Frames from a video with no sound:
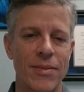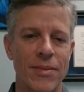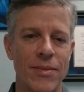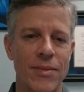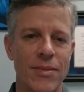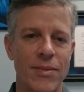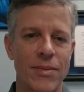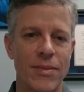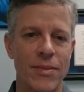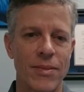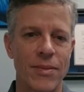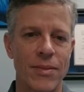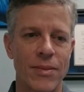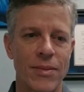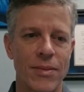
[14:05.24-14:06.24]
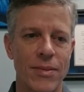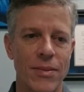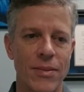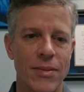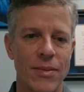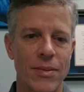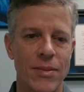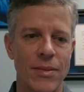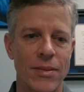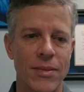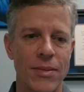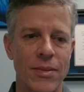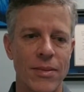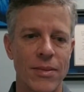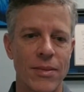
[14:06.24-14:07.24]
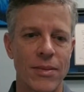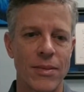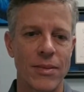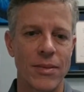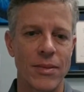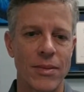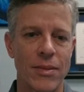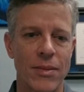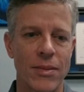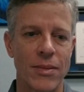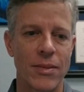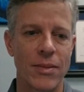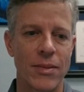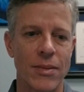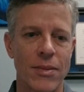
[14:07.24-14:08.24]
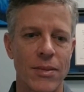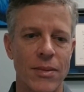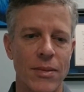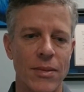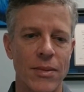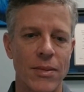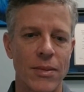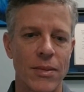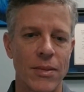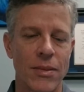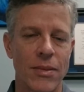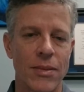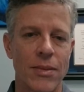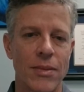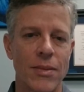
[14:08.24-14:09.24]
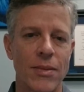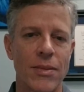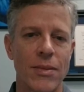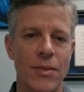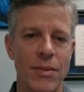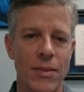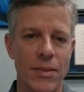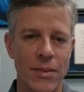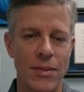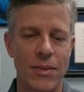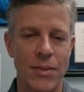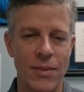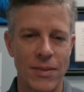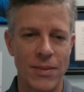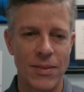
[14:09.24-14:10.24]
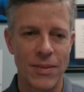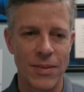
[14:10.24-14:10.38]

[no speech]